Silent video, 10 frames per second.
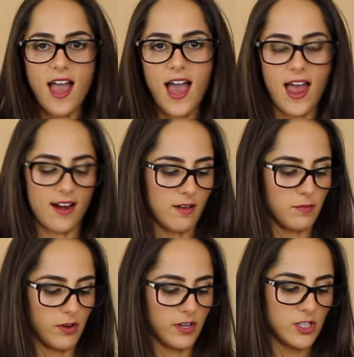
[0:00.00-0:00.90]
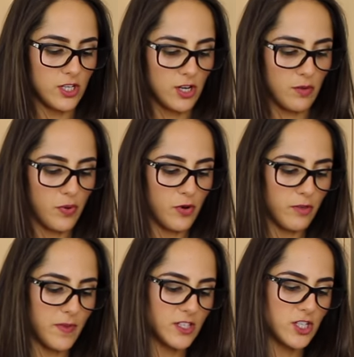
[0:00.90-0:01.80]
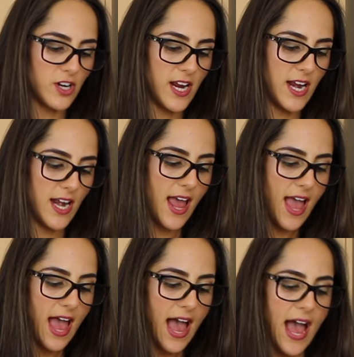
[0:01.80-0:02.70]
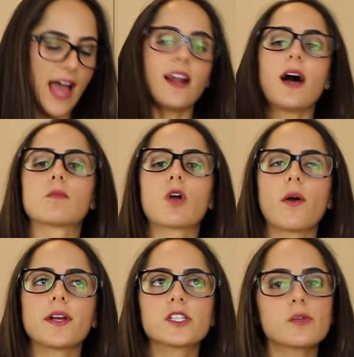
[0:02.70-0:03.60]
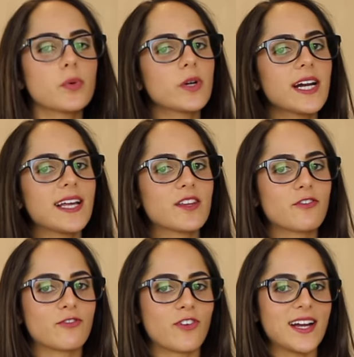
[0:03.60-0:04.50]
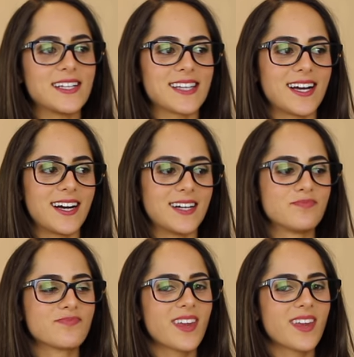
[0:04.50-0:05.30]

and I'm going to pour the mixture in and I'm going to put it in the freezer.